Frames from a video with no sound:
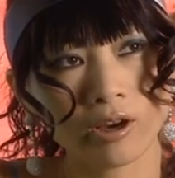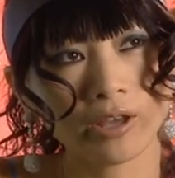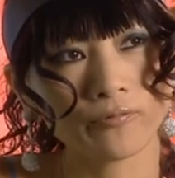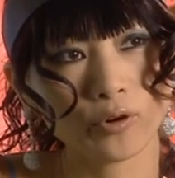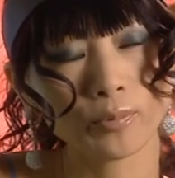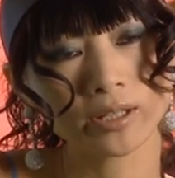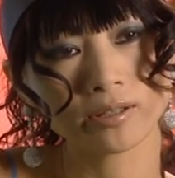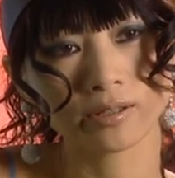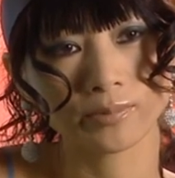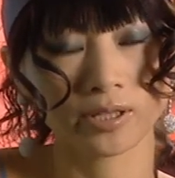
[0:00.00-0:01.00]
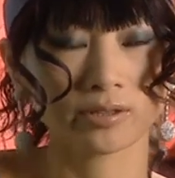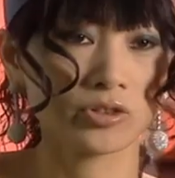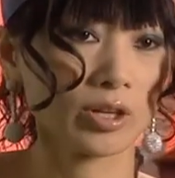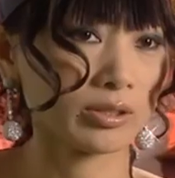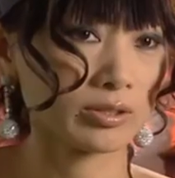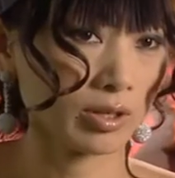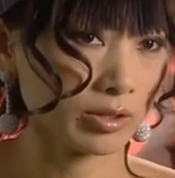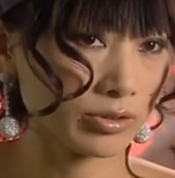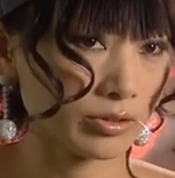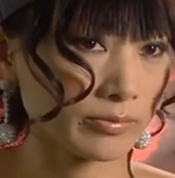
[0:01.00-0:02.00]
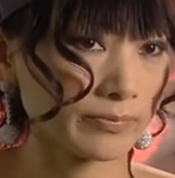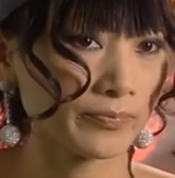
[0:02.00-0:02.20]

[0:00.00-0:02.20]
I formatted because Chinese culture.